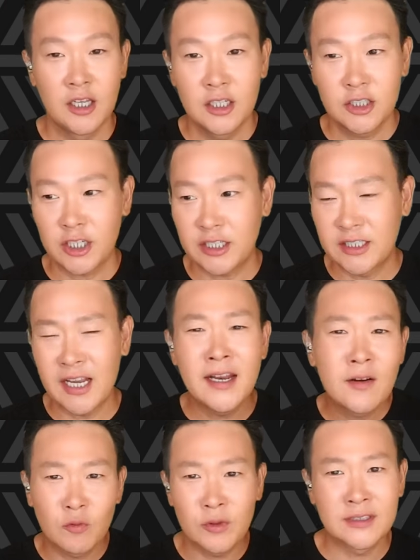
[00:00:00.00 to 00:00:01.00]
She
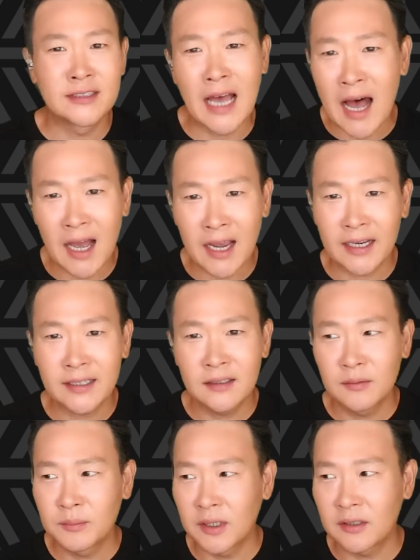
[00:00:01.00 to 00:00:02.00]
didn't
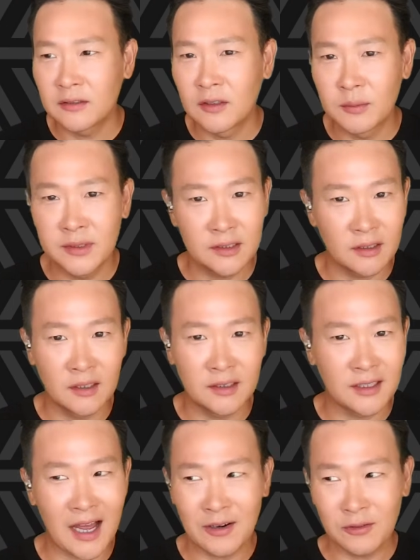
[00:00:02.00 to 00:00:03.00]
resign, but nobody,
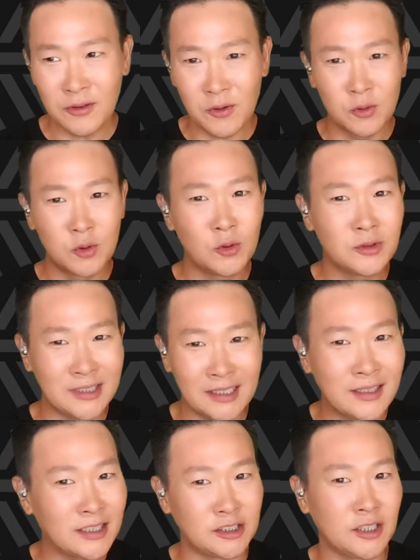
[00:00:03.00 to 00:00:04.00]
honey, I don't know who
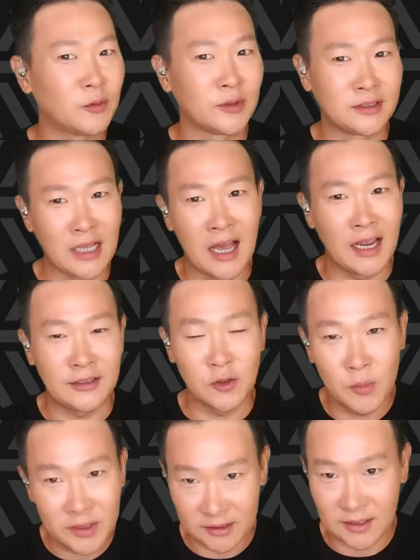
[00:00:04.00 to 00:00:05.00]
said that she resigned.
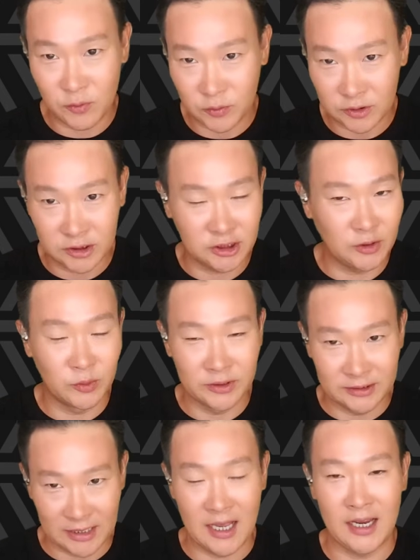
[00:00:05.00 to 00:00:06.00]
Nobody said she
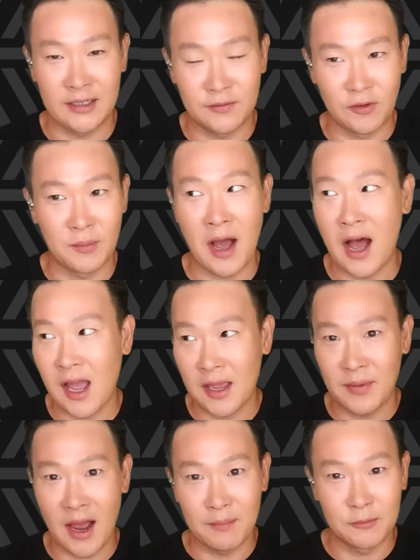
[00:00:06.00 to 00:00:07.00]
resigned from
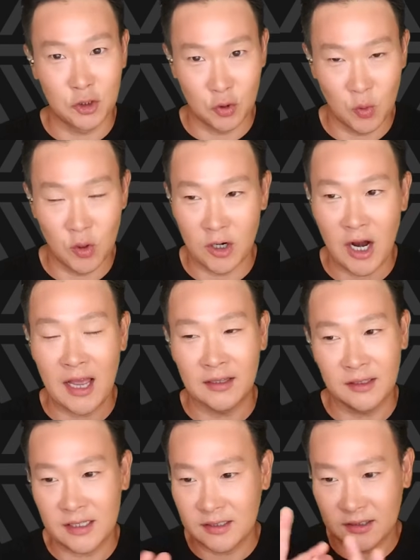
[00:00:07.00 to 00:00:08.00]
HYBE, I'm sure, at
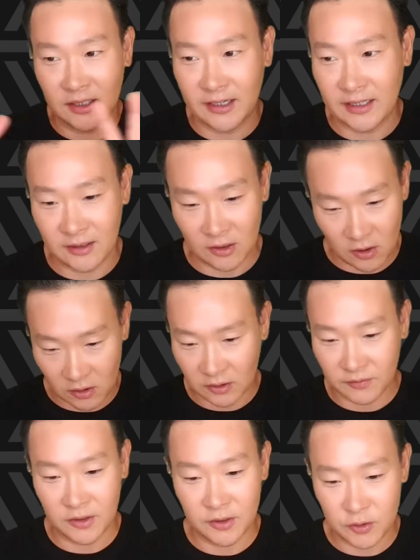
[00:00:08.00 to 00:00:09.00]
least like in all
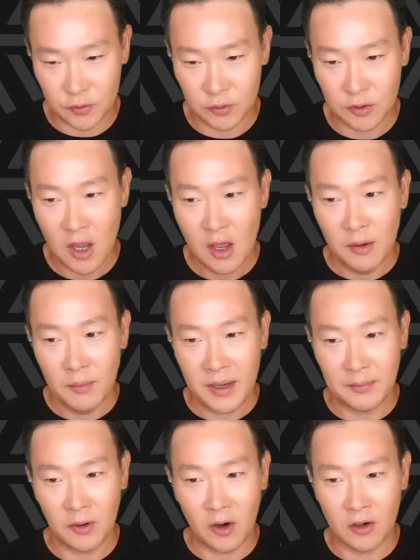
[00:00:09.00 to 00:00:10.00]
of the
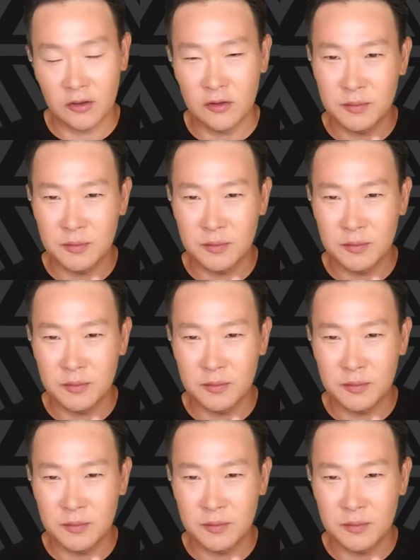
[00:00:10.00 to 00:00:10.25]
newspaper articles.